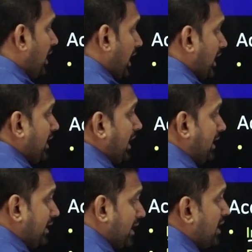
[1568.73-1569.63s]
And
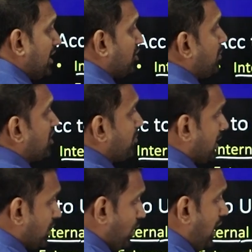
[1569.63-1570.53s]
internal
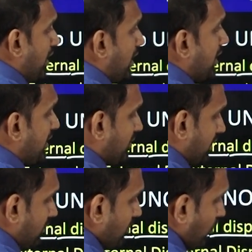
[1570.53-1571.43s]
displacement lo another
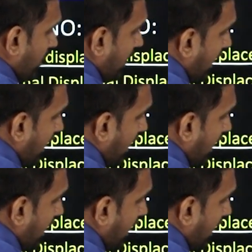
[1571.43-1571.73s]
reason, one I